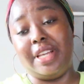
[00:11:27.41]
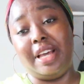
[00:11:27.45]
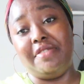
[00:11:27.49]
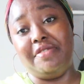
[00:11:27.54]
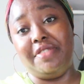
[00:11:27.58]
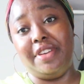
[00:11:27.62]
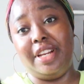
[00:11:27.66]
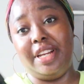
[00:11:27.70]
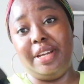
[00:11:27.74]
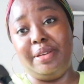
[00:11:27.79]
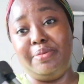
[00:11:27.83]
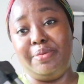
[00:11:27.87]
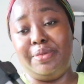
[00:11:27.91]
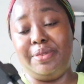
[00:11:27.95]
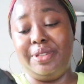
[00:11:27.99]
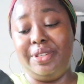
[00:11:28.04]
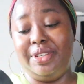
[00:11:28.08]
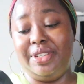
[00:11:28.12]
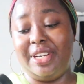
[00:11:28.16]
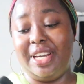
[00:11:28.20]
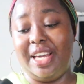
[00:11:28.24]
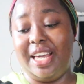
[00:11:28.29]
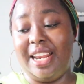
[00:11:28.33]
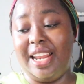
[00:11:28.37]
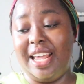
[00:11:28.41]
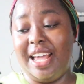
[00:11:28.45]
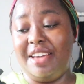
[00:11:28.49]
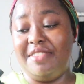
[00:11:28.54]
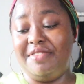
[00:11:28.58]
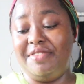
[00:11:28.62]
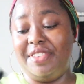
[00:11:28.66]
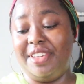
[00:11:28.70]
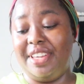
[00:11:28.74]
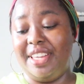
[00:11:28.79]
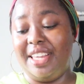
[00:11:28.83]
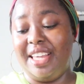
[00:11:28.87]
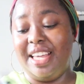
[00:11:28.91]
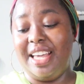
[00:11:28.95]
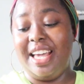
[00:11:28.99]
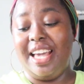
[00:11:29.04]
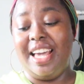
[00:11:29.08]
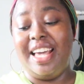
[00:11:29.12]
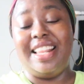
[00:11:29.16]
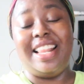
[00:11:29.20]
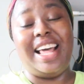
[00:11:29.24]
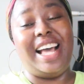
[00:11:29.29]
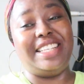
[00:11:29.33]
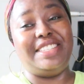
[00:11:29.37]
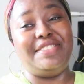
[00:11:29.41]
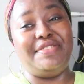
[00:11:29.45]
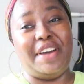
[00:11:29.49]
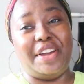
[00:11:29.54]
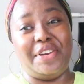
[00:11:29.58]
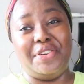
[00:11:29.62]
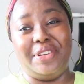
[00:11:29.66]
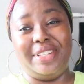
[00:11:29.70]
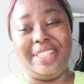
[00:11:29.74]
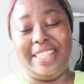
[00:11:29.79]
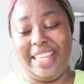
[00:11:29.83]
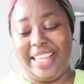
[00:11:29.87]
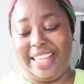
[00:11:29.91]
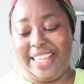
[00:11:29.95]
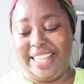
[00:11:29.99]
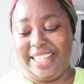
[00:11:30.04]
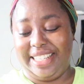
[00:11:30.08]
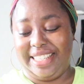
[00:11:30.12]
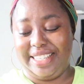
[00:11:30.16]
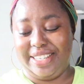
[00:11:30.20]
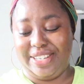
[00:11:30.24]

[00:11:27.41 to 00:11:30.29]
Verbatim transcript: available you can have it that's if i don't take it